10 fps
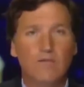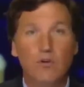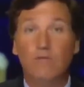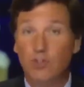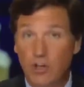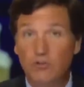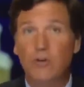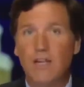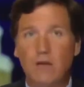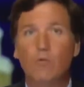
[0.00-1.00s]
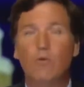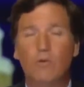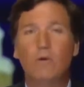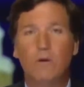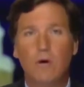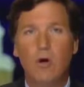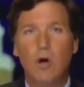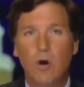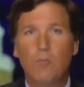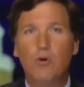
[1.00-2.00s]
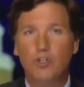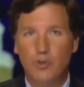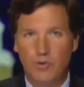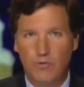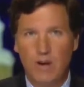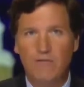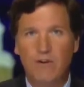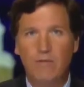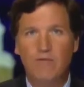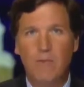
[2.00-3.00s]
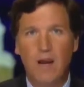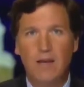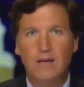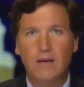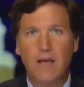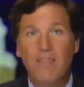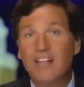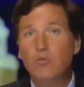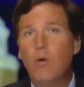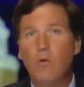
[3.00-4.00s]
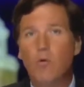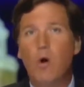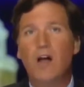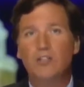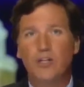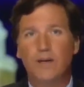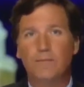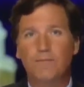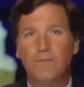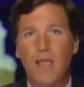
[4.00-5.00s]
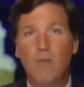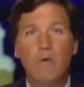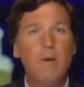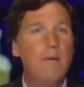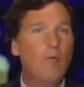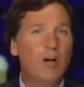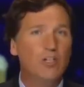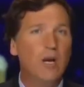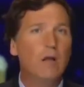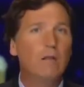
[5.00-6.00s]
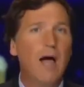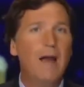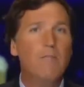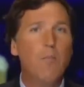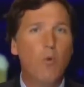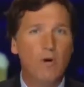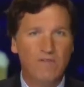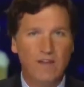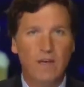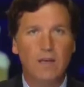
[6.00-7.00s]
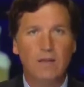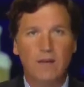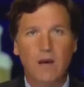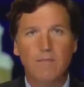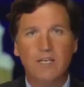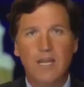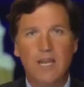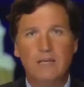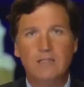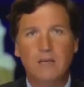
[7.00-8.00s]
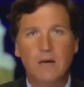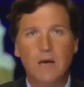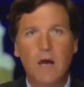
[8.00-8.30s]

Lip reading: If you have children, it will put you in the right frame of mind. That's what we're watching. And we may be watching a lot more of it in the coming days.